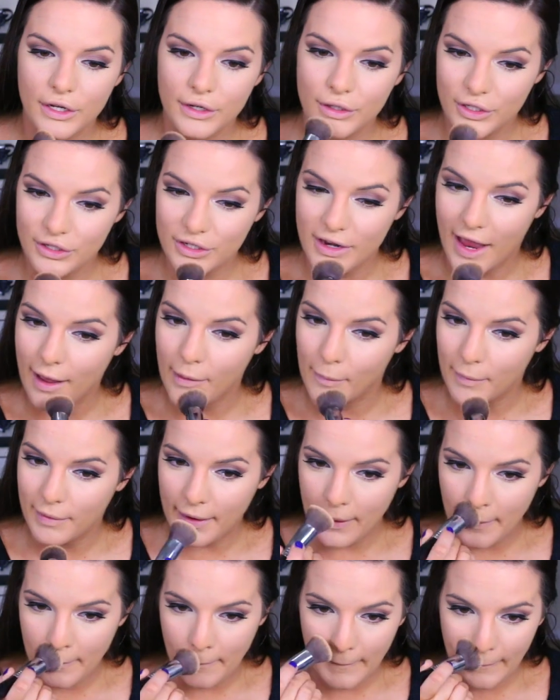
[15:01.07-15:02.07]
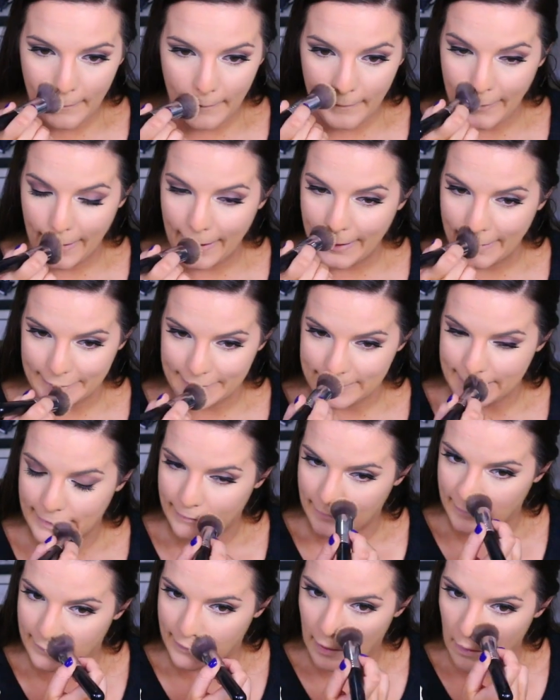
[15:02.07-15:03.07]
too shabby. Great
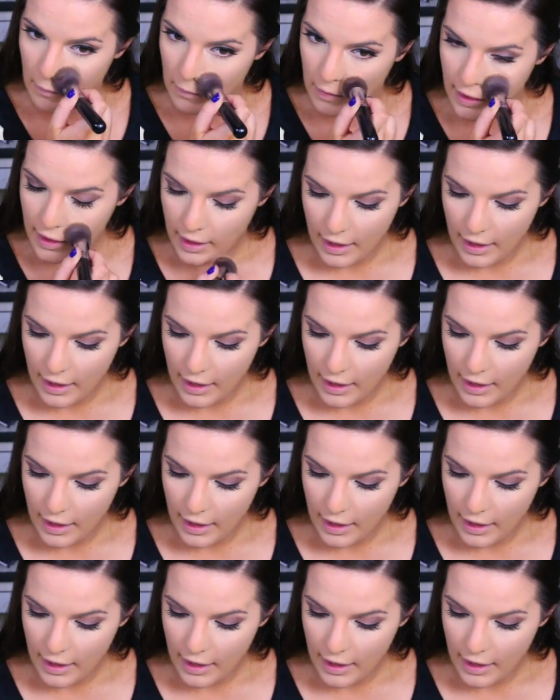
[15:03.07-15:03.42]
concealer though.